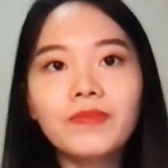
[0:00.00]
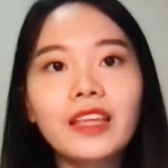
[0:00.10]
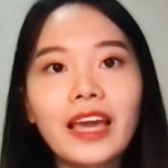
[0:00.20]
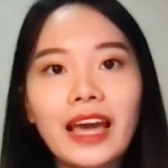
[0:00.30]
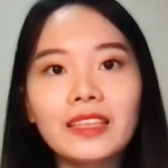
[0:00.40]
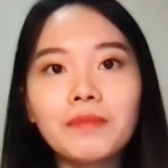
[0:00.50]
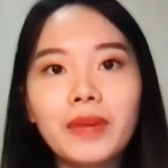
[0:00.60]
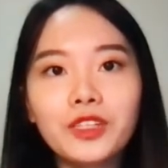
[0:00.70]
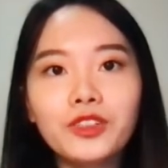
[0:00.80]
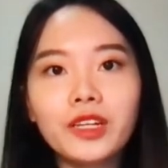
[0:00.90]
and
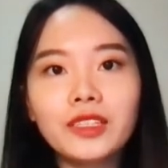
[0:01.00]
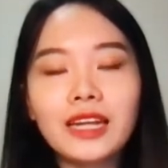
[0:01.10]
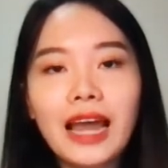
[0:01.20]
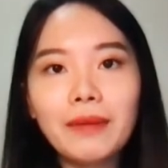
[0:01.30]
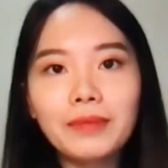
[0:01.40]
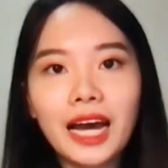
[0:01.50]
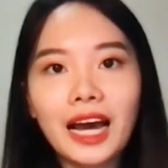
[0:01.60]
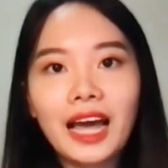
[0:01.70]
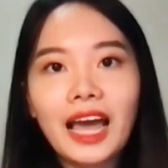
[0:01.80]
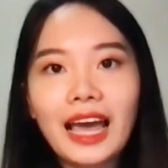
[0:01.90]
matrix lambda
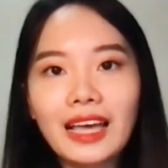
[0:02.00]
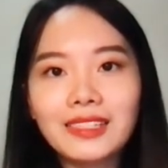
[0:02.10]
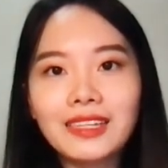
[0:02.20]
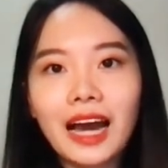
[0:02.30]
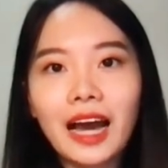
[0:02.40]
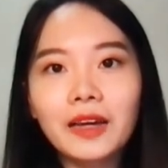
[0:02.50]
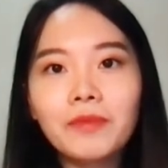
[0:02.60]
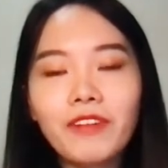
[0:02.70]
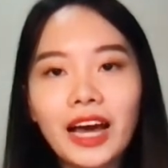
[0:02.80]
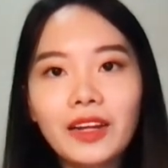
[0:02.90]
has the
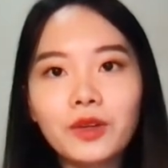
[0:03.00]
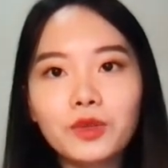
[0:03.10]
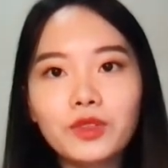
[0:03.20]
eigenvalues